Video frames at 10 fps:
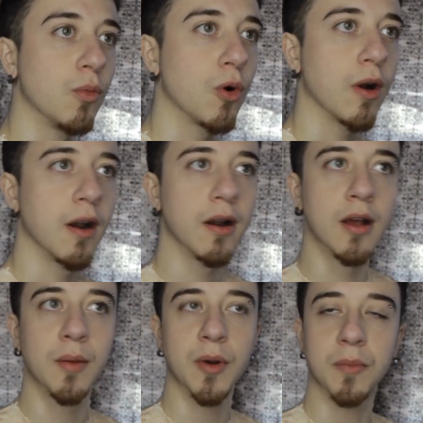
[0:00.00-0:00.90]
more
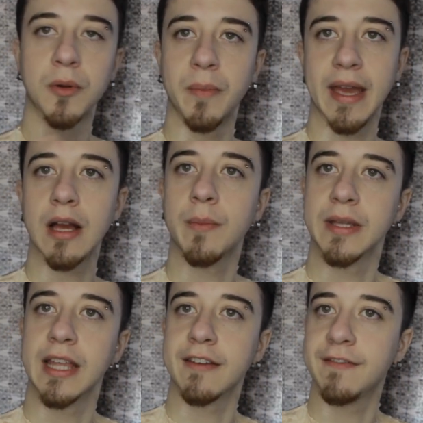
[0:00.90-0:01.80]
purple makeup
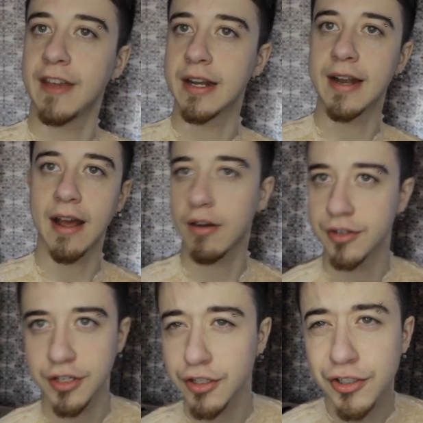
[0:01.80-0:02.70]
and like fade it out
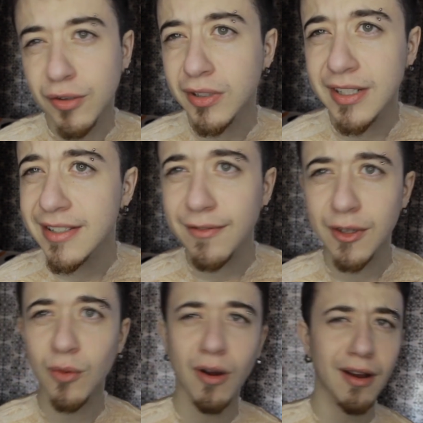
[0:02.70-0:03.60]
onto your shoulders
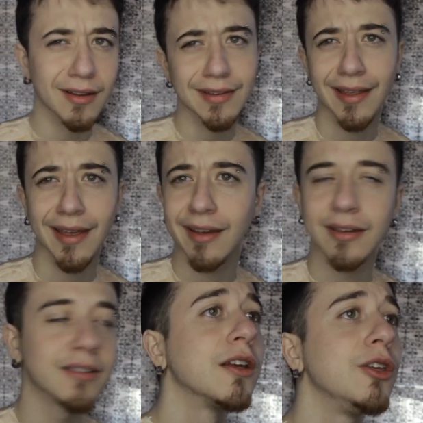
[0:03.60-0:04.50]
if you want,
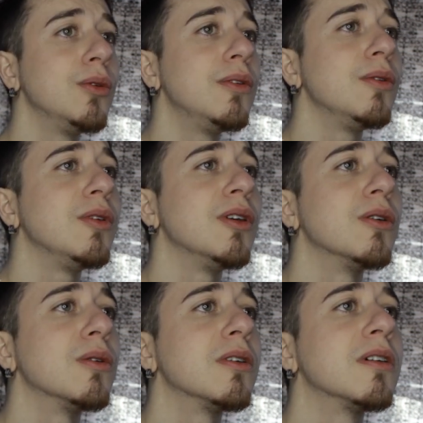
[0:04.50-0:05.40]
like you do
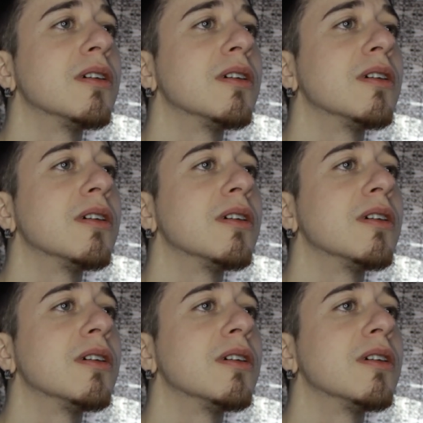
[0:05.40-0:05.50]
you.